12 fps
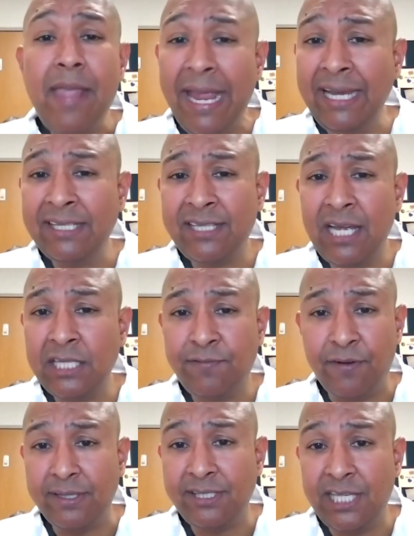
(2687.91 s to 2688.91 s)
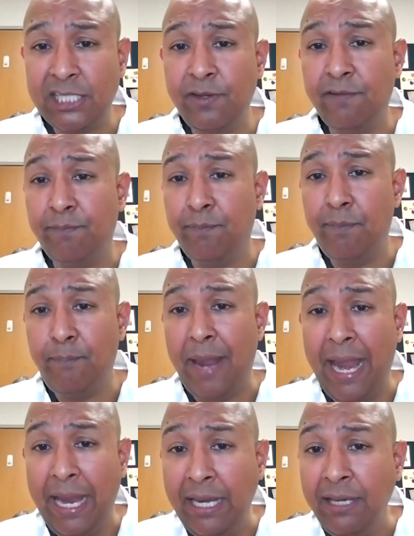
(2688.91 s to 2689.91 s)
A stands for assessment of
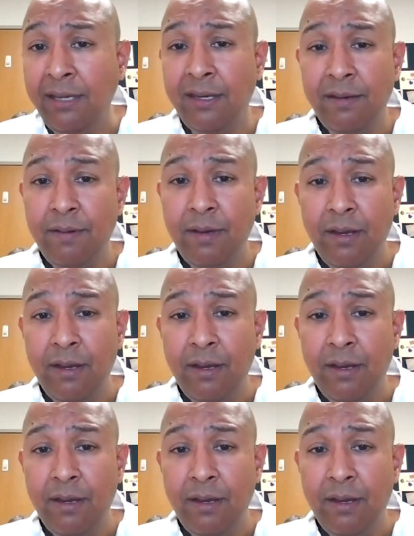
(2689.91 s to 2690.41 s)
pain,